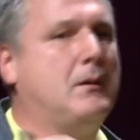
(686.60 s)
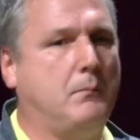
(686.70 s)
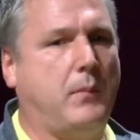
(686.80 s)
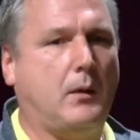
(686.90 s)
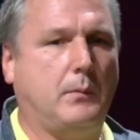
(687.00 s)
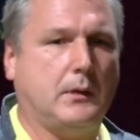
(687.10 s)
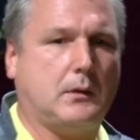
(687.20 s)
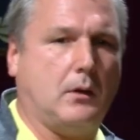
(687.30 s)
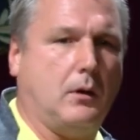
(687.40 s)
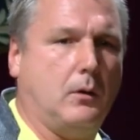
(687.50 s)
publish
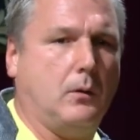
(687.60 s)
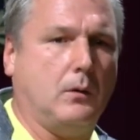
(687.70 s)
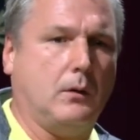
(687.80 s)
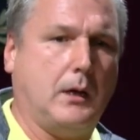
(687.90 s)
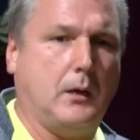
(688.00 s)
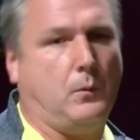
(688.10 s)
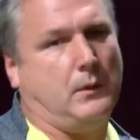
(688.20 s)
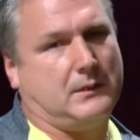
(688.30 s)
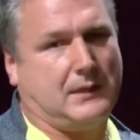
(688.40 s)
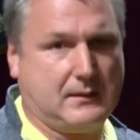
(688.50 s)
all our
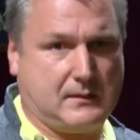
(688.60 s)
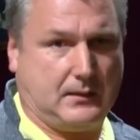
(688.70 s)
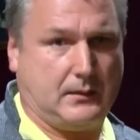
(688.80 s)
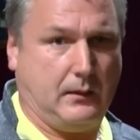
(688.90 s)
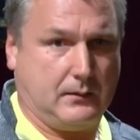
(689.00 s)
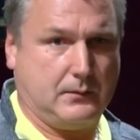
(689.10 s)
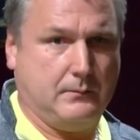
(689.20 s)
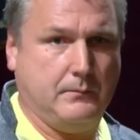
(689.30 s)
test results.